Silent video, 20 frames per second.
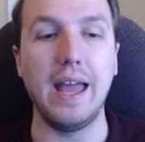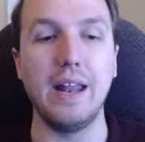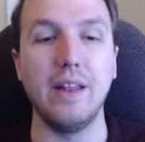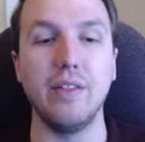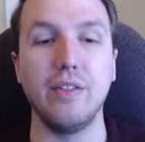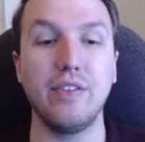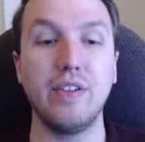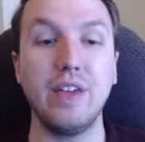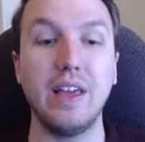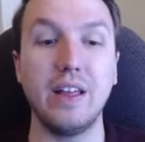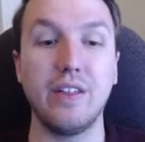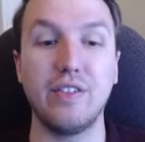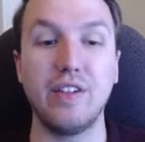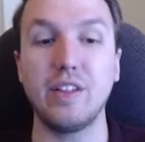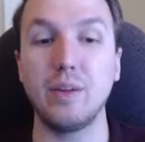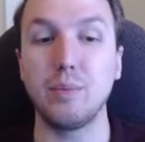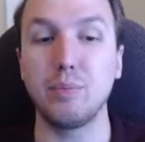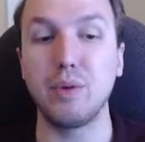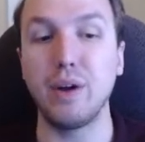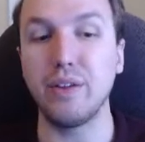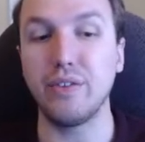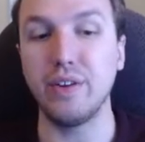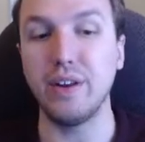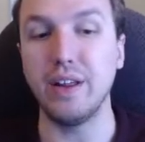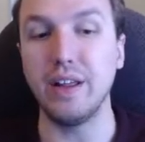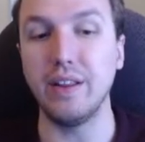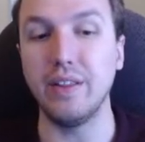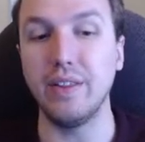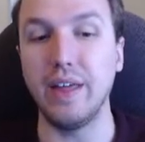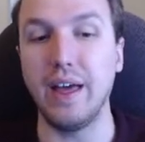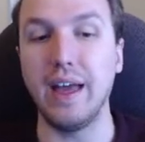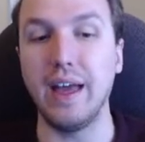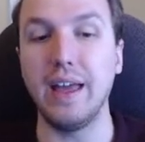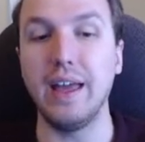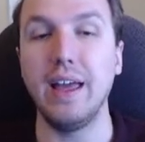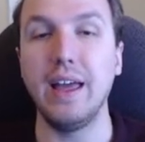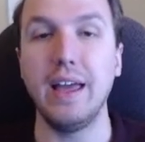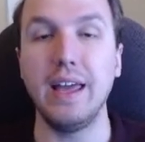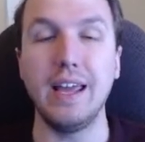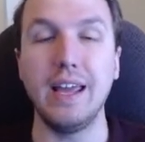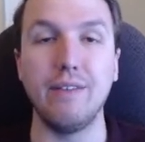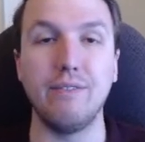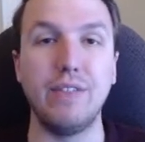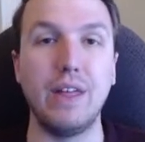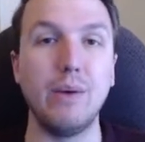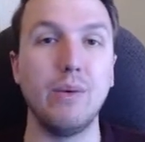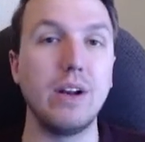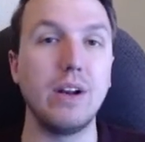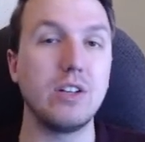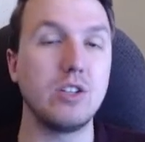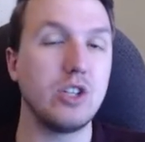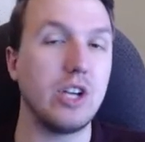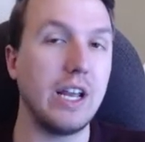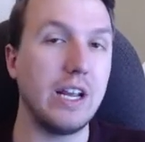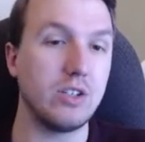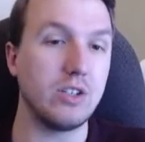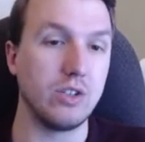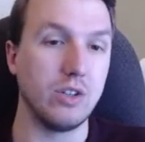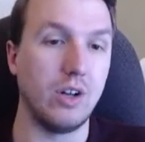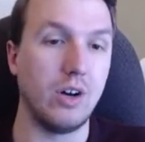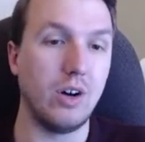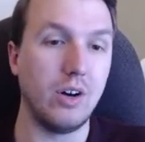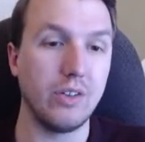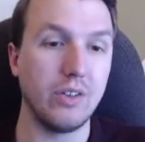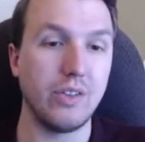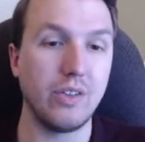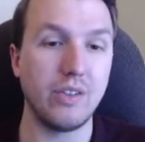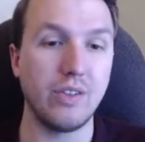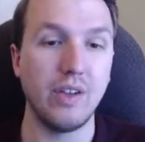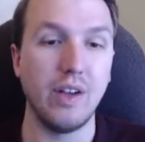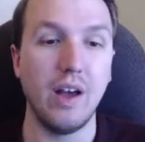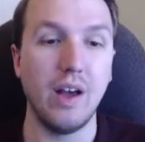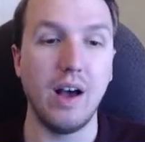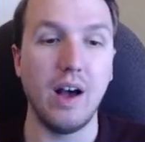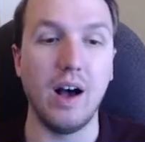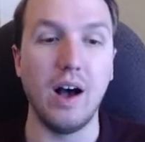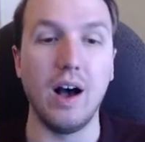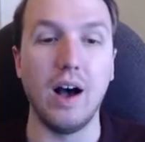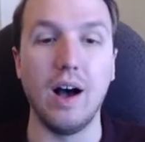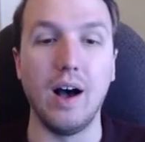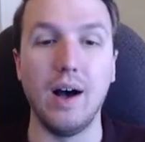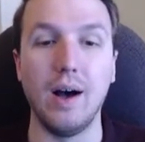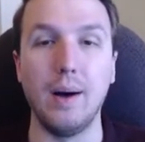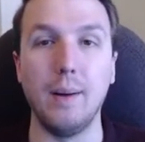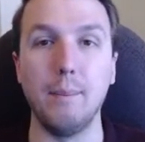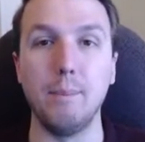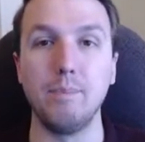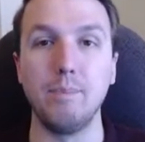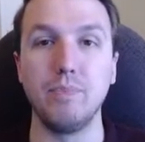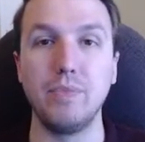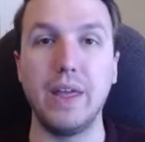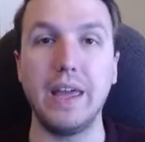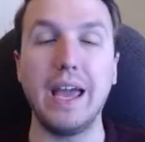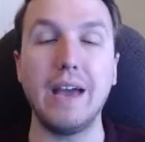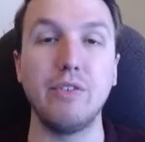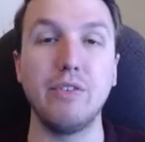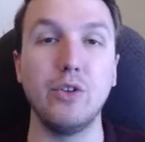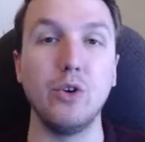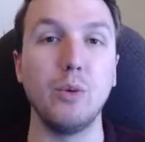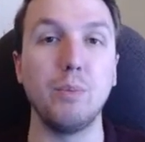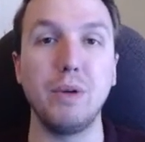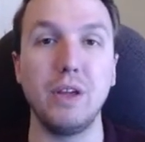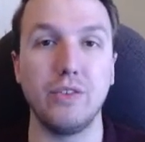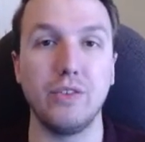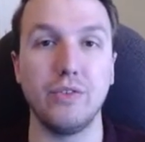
and C, it sets a precedent that if they want to change laws, they have to do